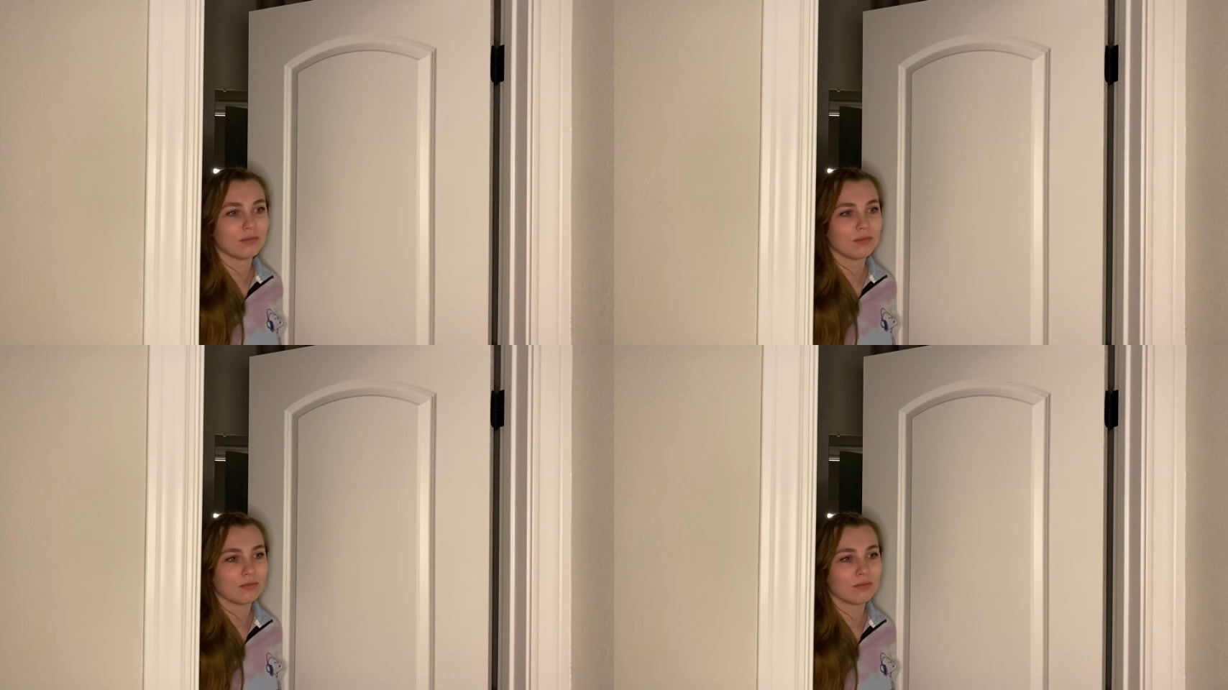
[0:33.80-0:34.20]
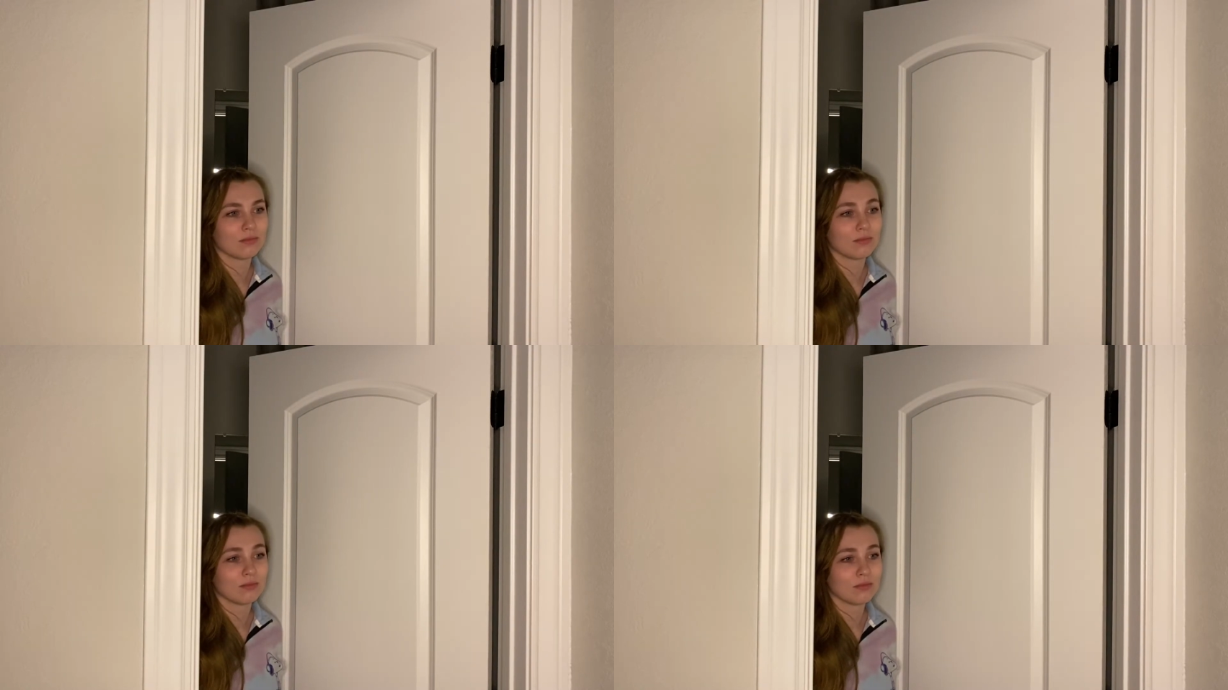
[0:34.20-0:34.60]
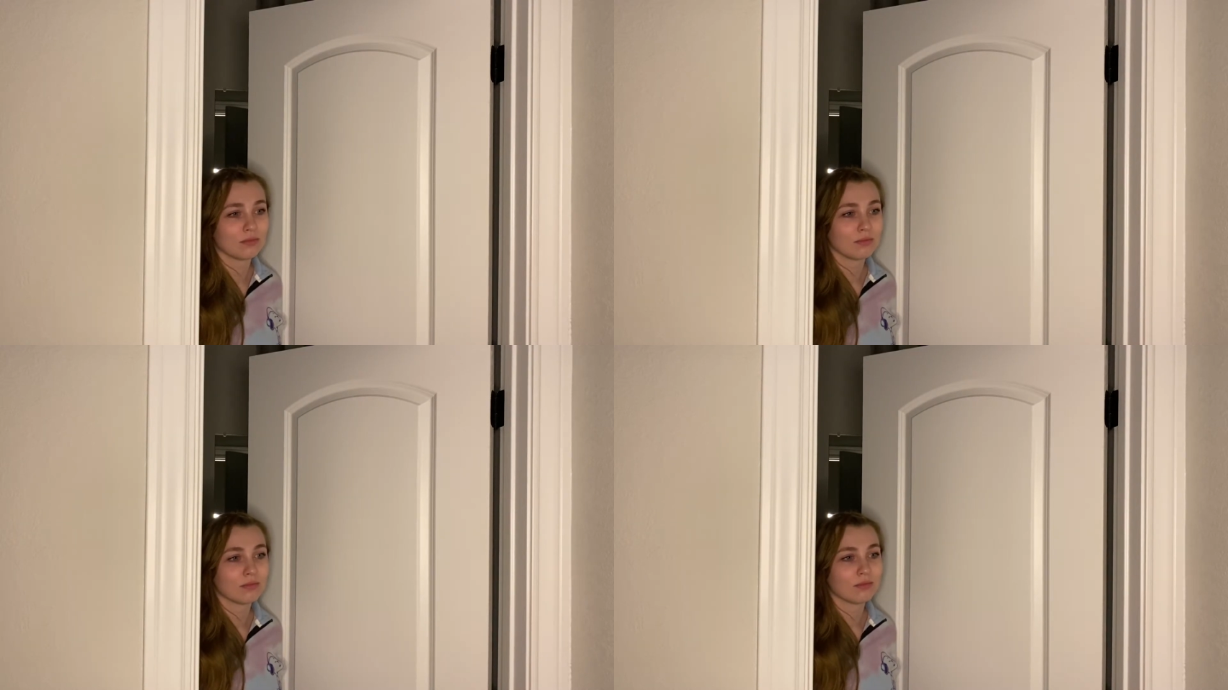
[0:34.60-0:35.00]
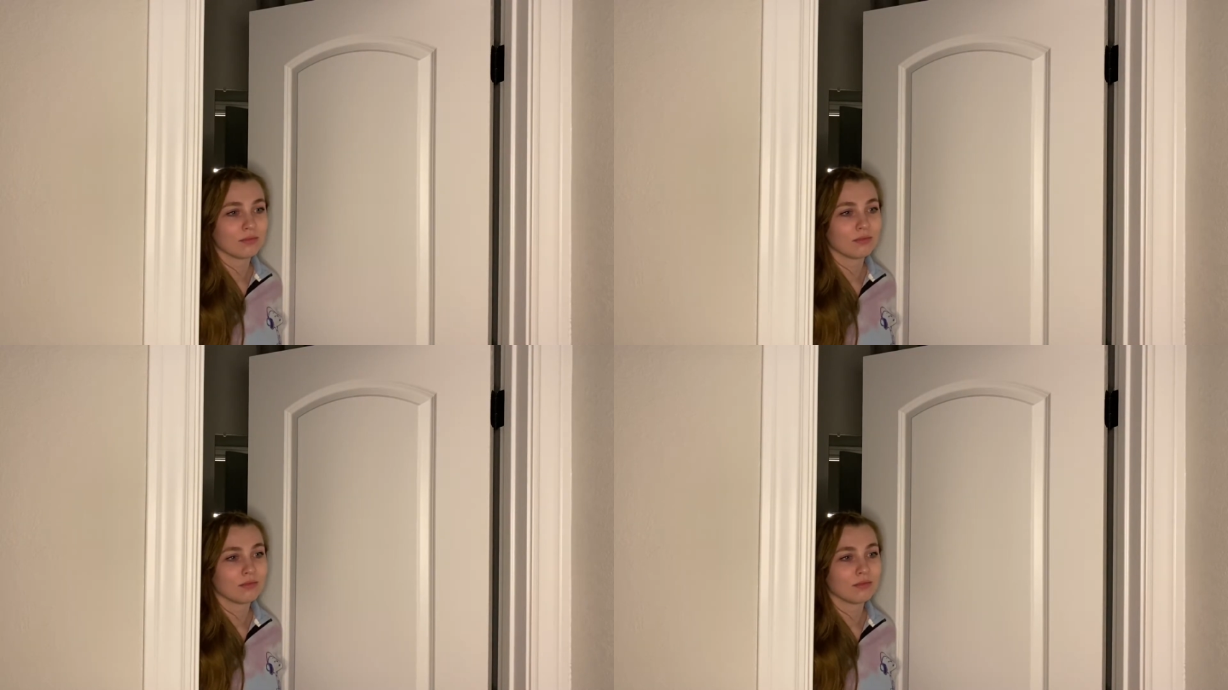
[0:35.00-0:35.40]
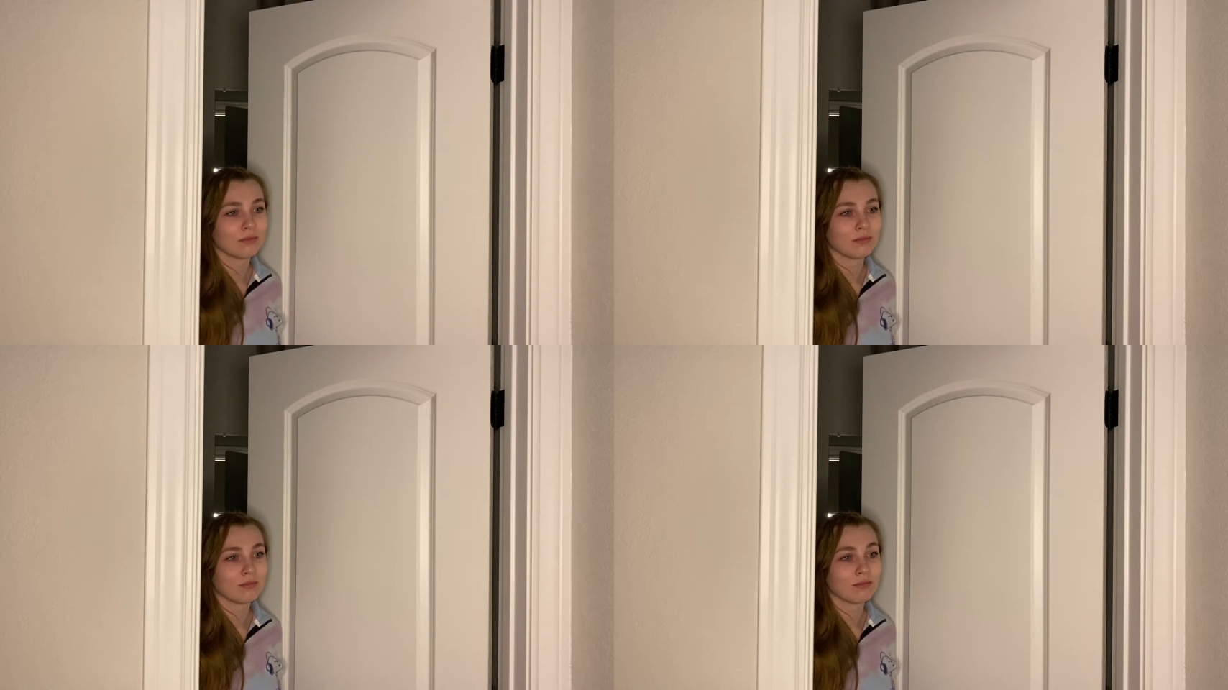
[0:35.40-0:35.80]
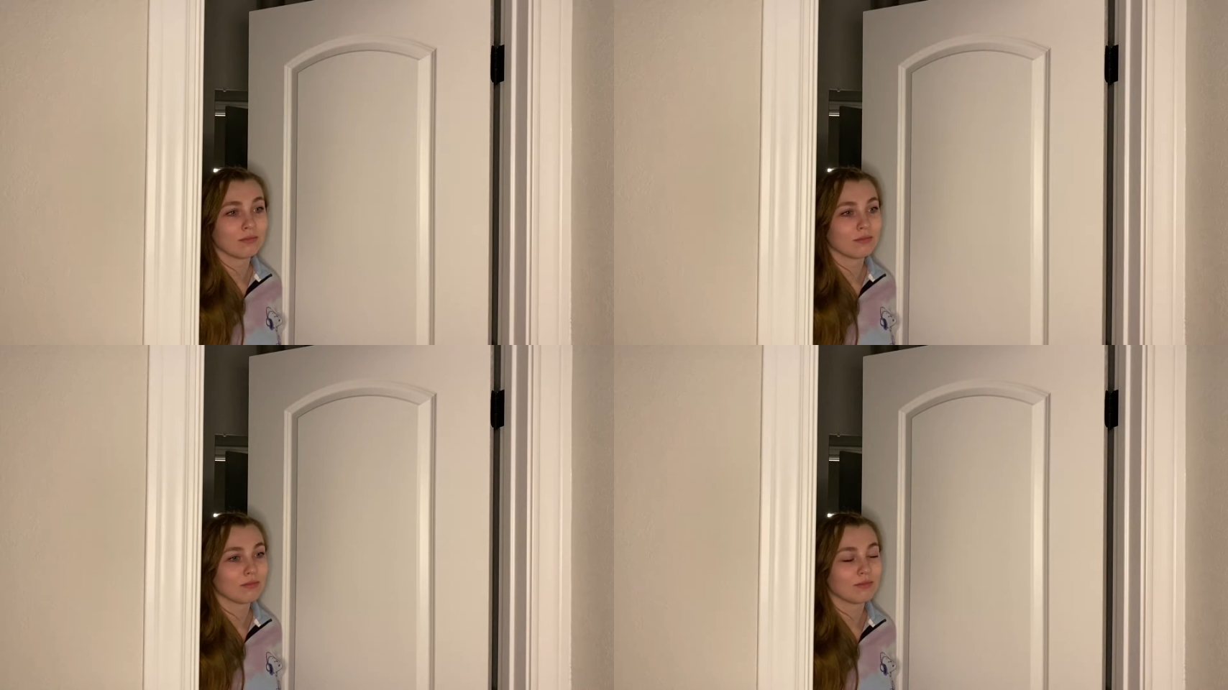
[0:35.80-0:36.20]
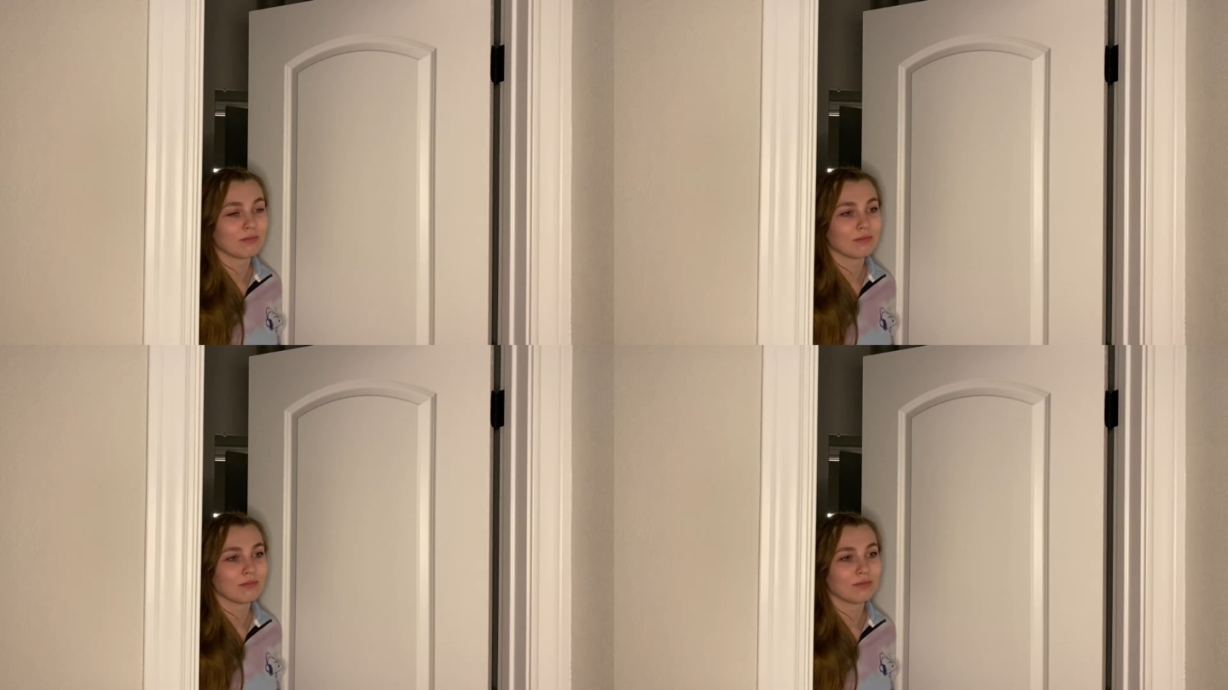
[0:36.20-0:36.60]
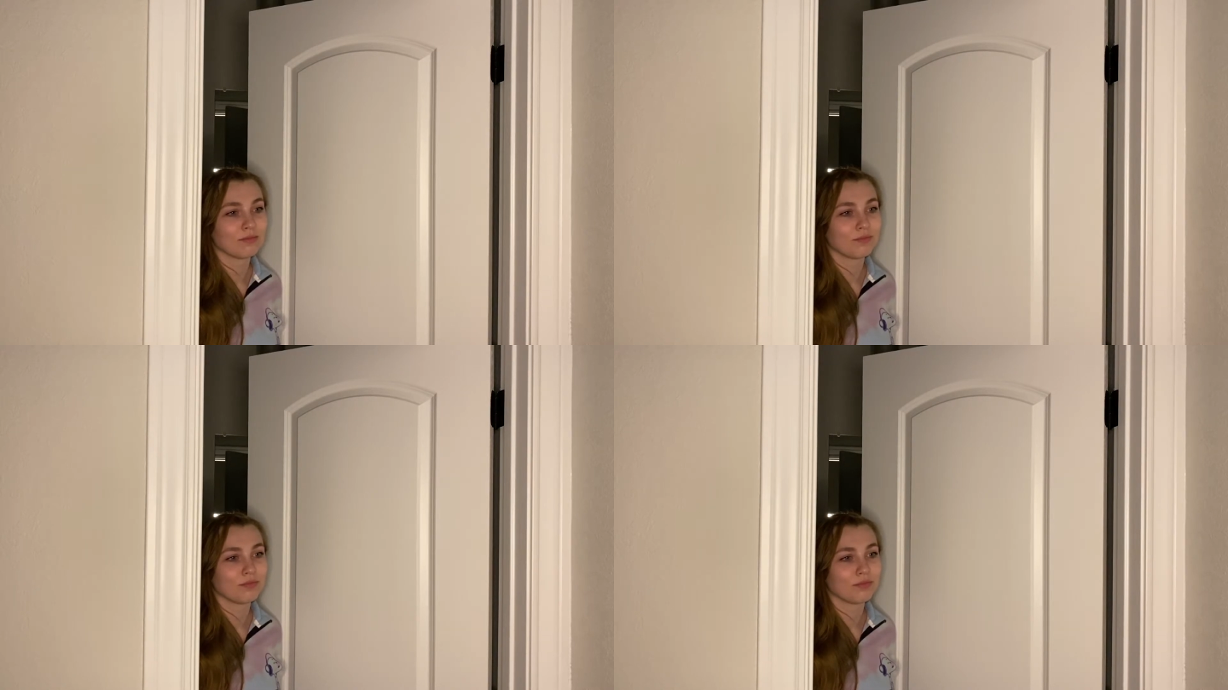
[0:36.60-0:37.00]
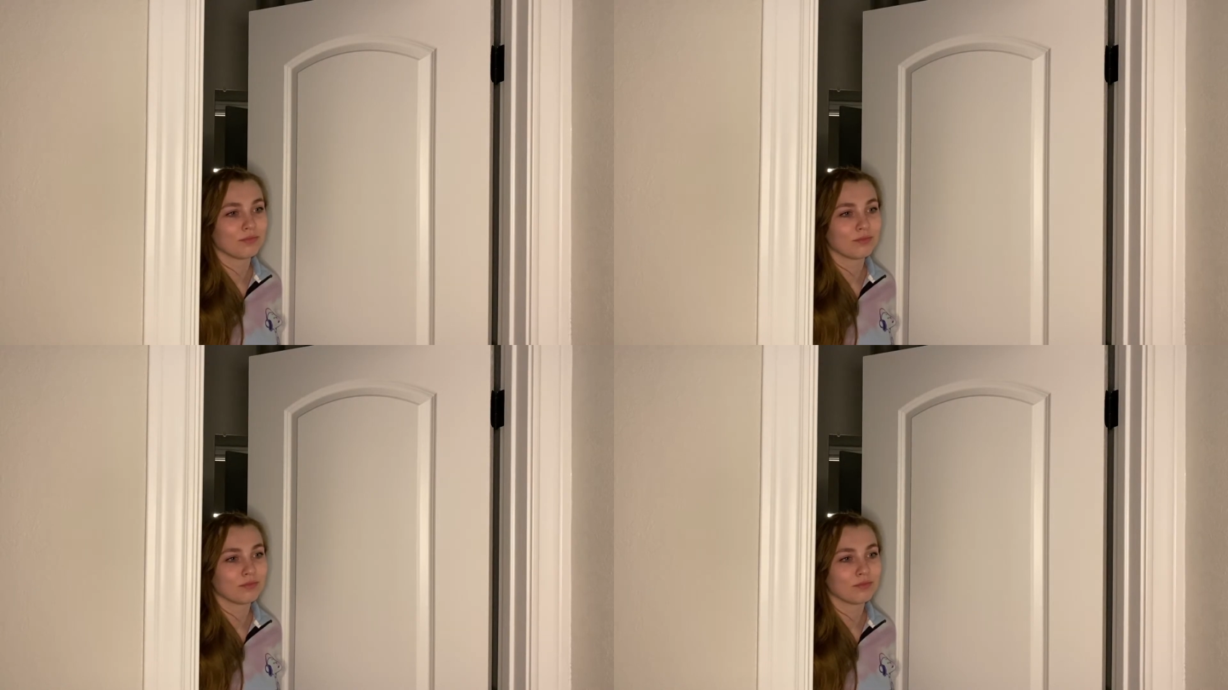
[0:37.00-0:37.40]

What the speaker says: Nothing is said.